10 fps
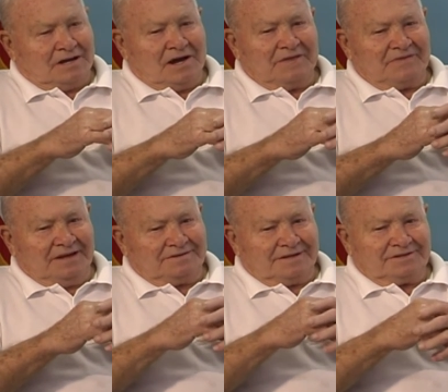I
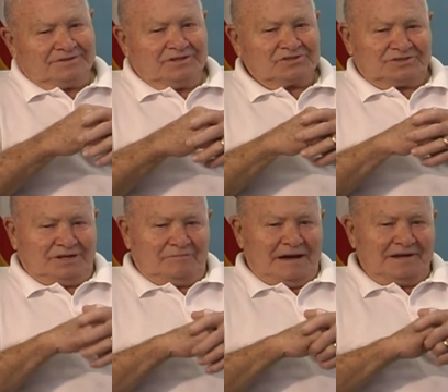think that's just
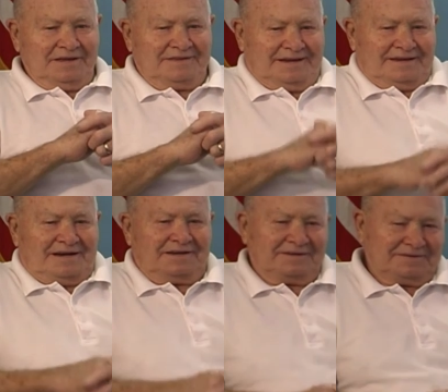about anything.
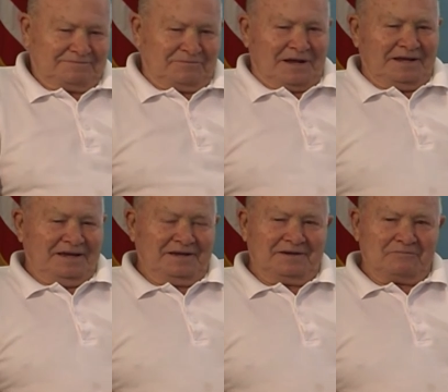I could
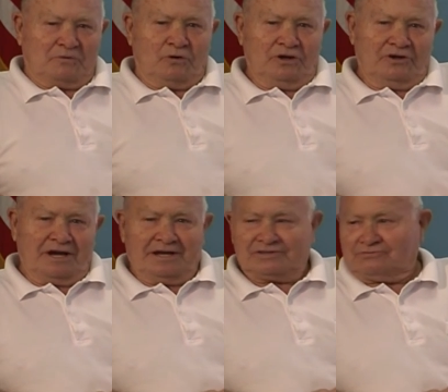probably bore you
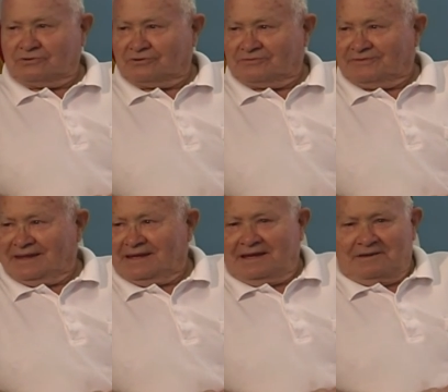guys with
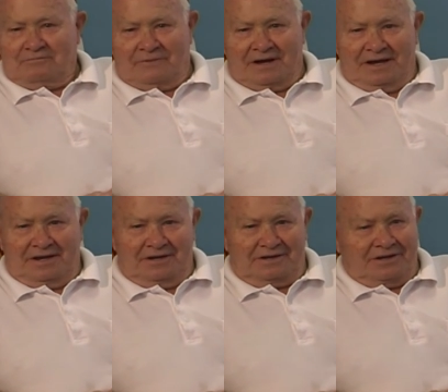
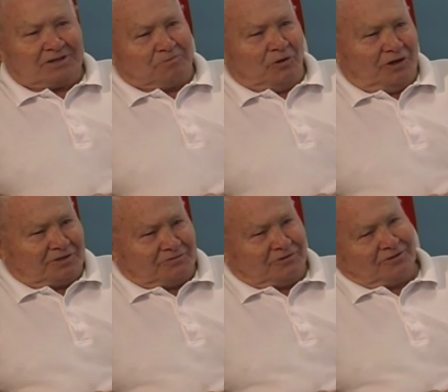my uh,
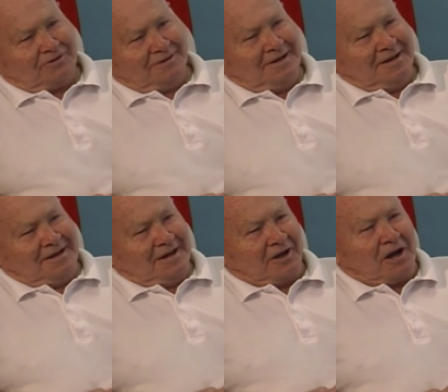exploits for
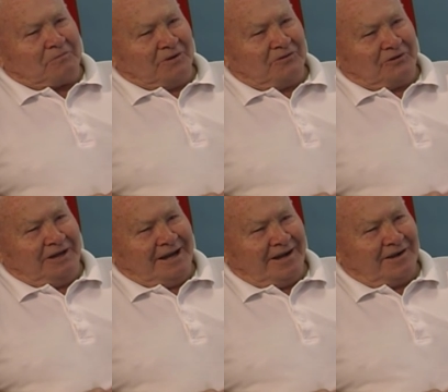a couple of
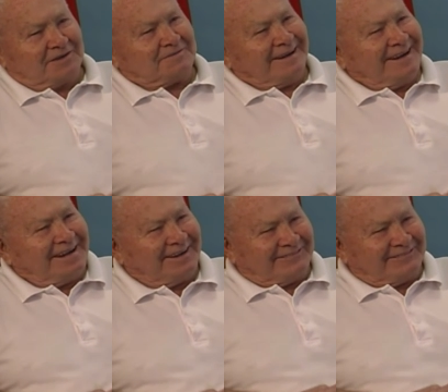three hours, but I don't